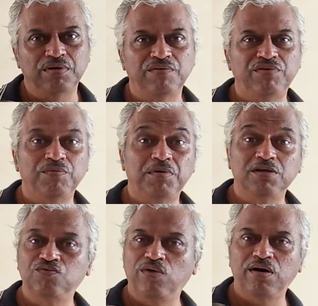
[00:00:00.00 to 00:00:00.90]
everybody
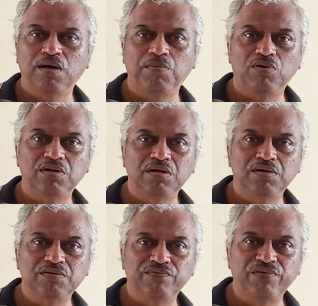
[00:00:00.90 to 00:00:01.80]
is worried about
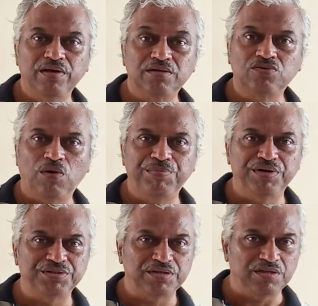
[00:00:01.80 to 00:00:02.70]
the fierce
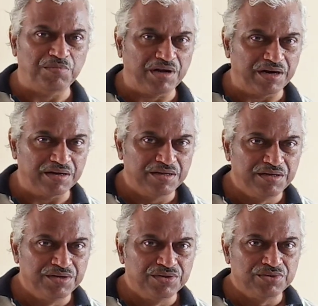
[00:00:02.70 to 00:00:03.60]
competition in the market.
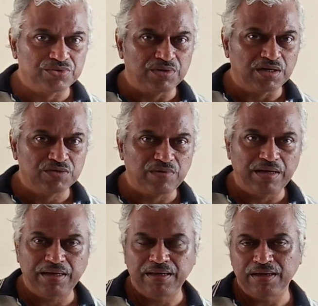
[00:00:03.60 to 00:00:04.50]
So that is
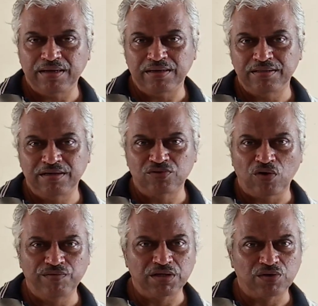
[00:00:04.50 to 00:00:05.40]
why uh, there is
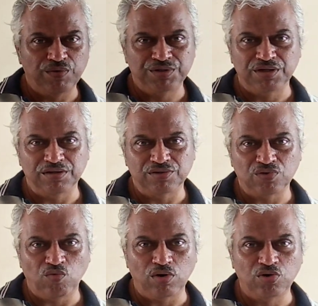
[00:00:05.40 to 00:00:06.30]
always a question. So
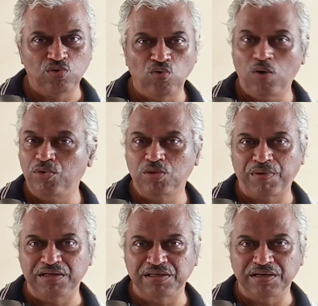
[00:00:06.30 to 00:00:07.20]
what to do about the
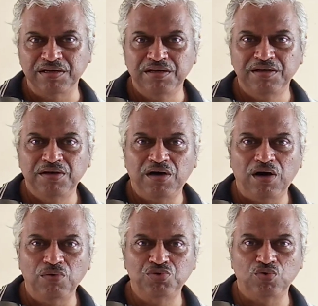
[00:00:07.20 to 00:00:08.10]
pricing?
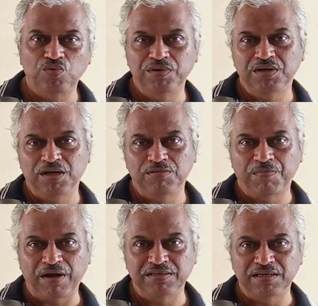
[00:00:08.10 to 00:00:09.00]
How should we keep the
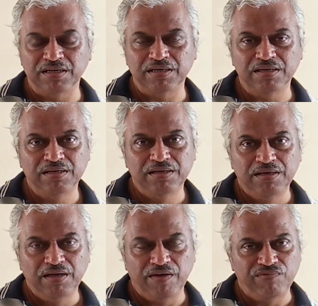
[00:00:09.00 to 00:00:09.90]
pricing?
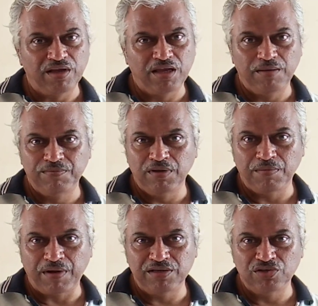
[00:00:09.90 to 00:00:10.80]
If they keep the
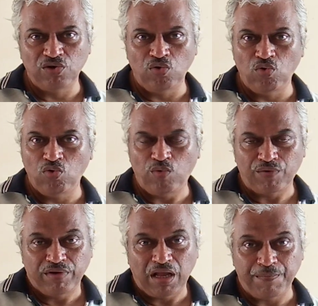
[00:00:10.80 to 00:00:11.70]
pricing low,
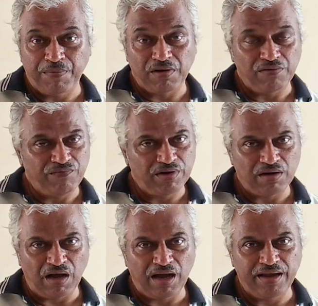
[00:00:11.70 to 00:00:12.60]
what will happen?
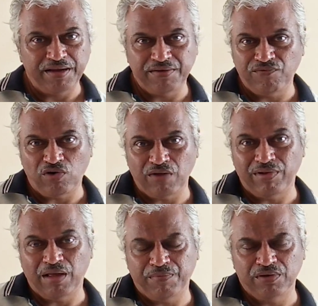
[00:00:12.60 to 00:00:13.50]
High, what
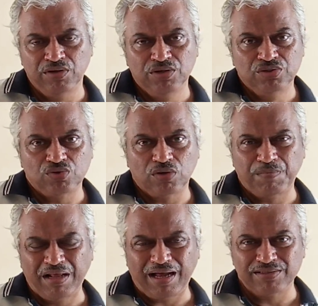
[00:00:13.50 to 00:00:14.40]
will happen? So the
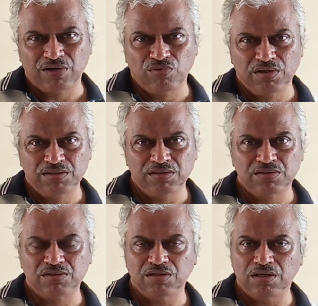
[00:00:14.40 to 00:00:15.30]
plain answer to this
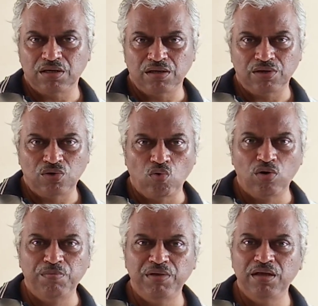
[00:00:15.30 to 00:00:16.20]
is uh,
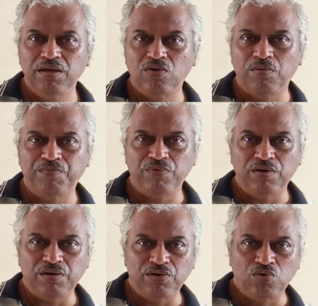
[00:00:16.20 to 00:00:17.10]
don't be you know
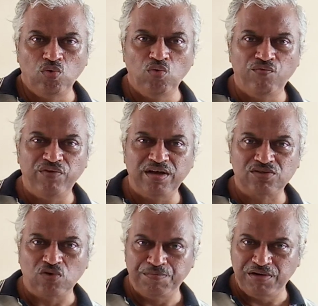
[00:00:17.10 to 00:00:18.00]
uh, too
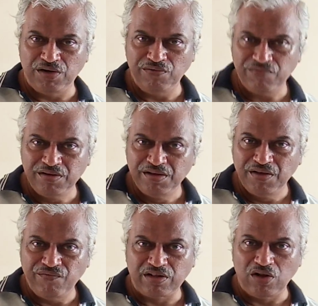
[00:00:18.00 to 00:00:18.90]
fierce competitive
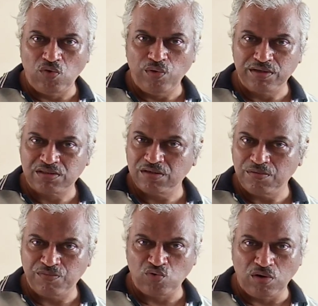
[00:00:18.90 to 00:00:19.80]
with lowest
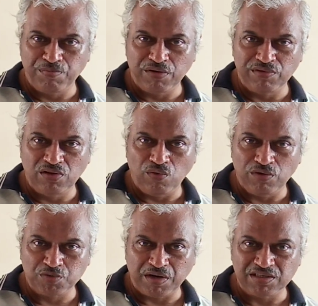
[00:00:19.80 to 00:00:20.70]
to compete with the
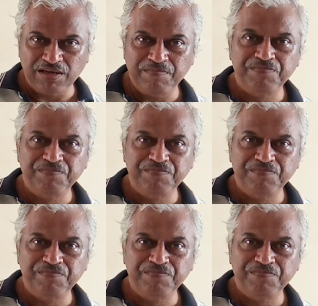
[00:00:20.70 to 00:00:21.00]
lowest pricing,